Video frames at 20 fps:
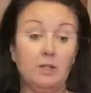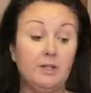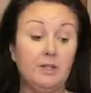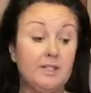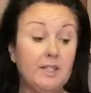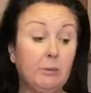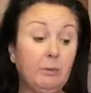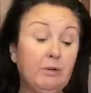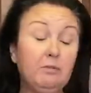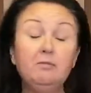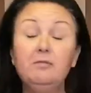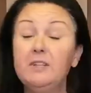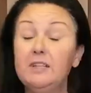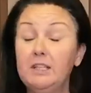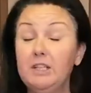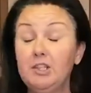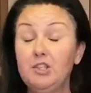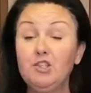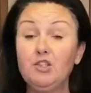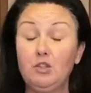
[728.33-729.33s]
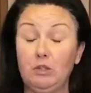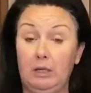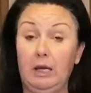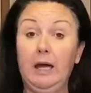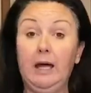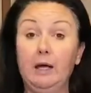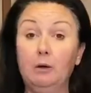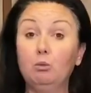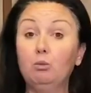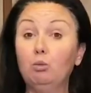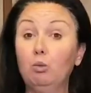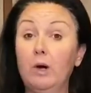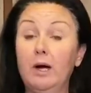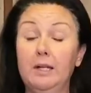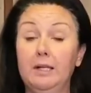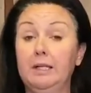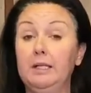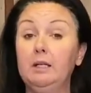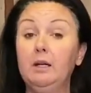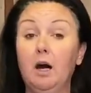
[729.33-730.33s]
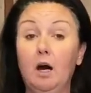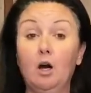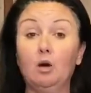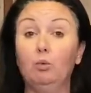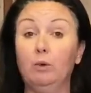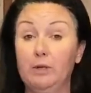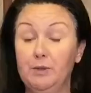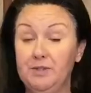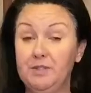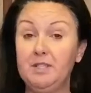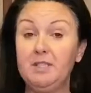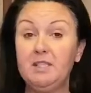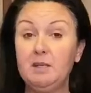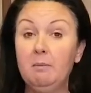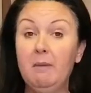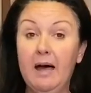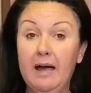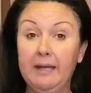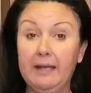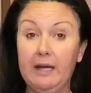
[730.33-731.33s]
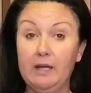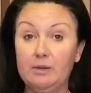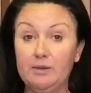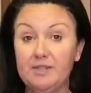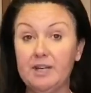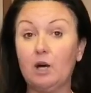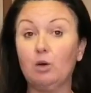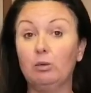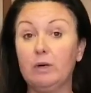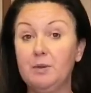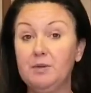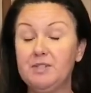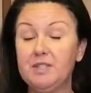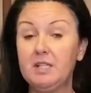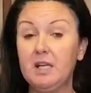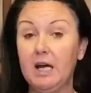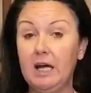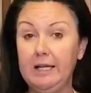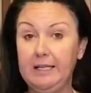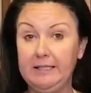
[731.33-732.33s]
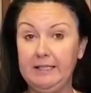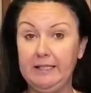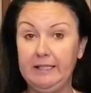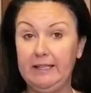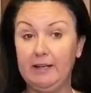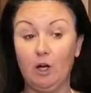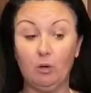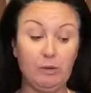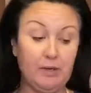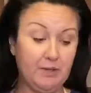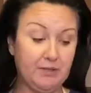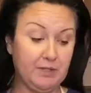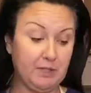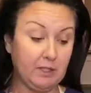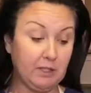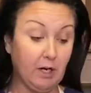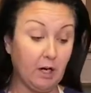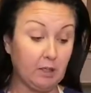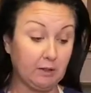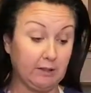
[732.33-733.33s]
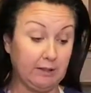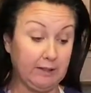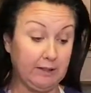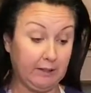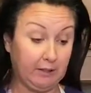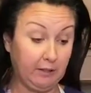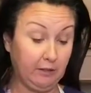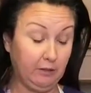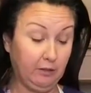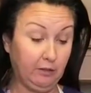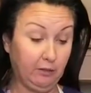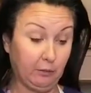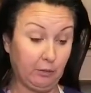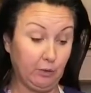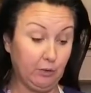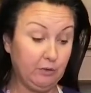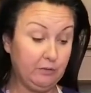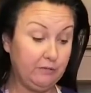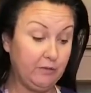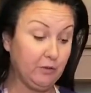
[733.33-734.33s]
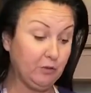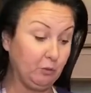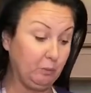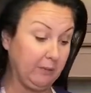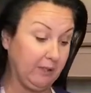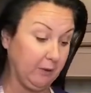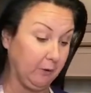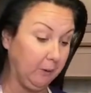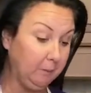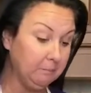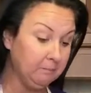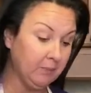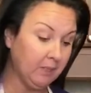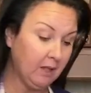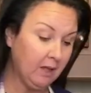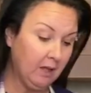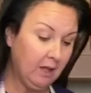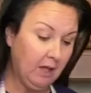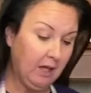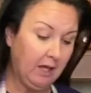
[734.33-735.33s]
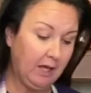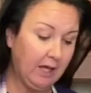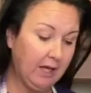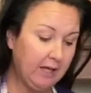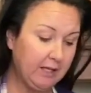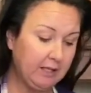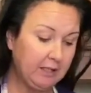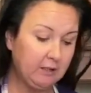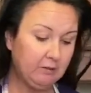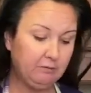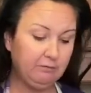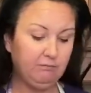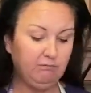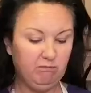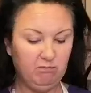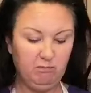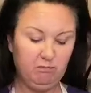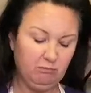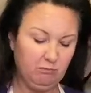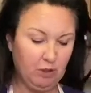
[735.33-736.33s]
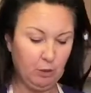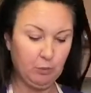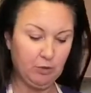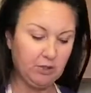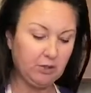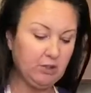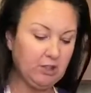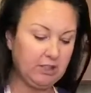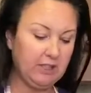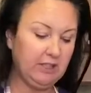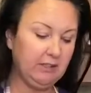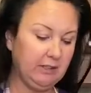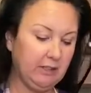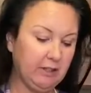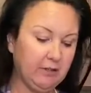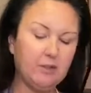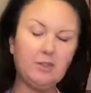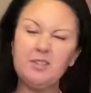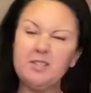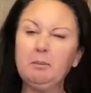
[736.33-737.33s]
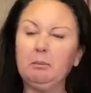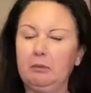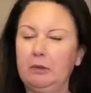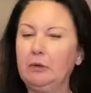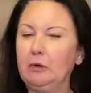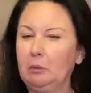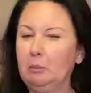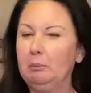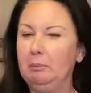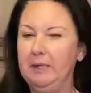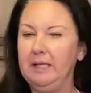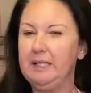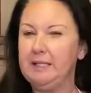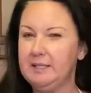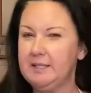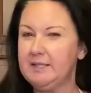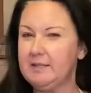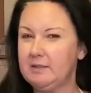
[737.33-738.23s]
So we finished running our roasted tomatoes, our roasted onion, and our roasted garlic through the food mill. And if you were to look in there, there's some little bits